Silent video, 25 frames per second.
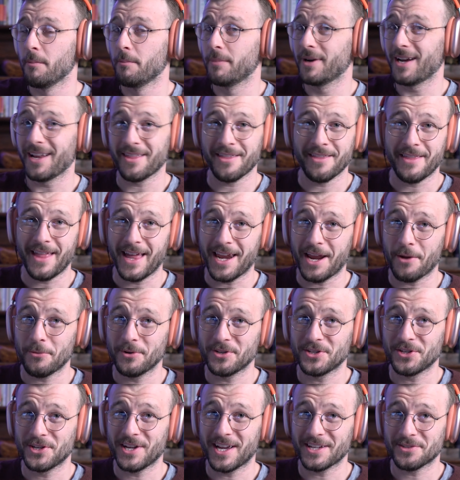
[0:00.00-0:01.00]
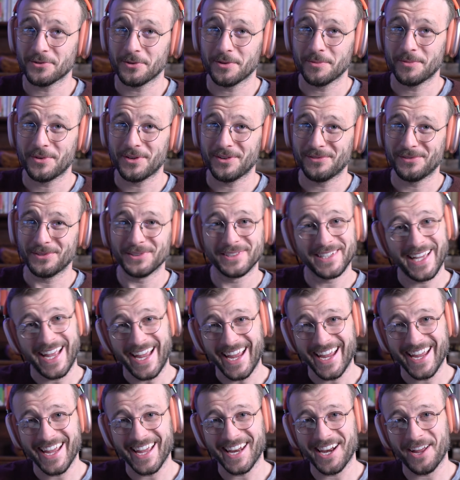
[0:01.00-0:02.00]
But other than that, I wish you guys all a beautiful
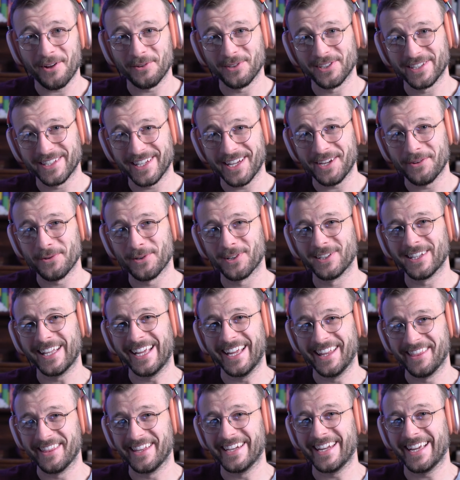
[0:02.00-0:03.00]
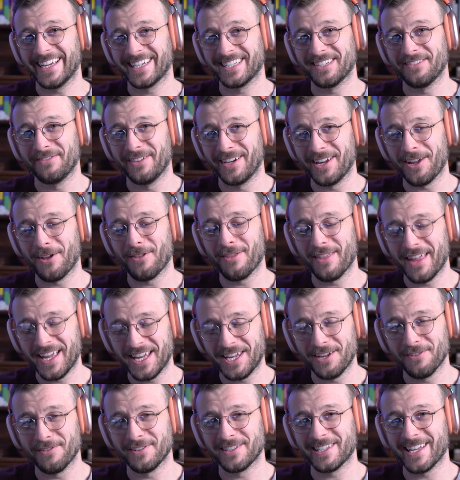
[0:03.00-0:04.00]
day, and I will see you all in the next video.
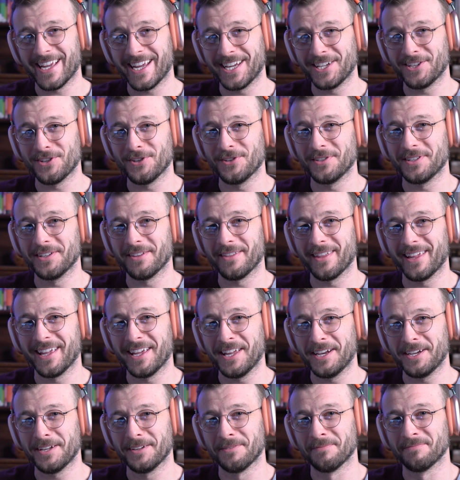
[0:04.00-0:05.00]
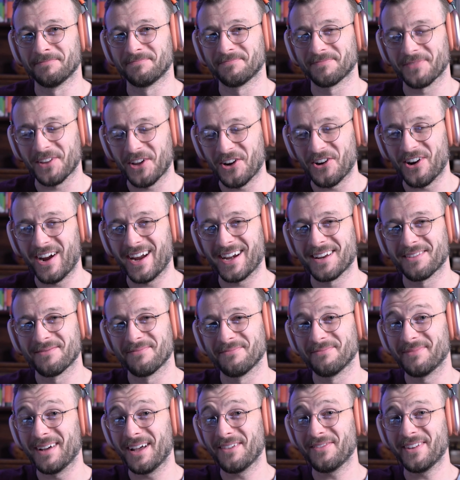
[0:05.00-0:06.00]
Thank you for staying tuned till the end. All right,
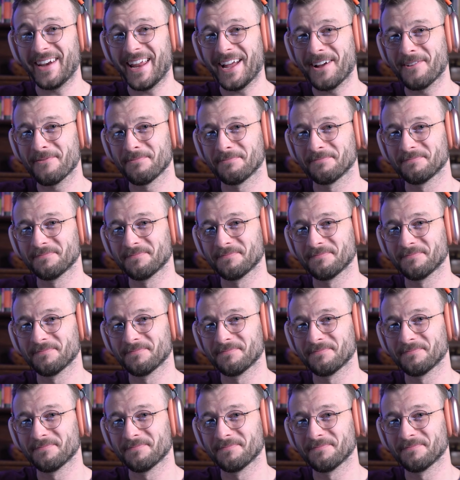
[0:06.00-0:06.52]
bye for now.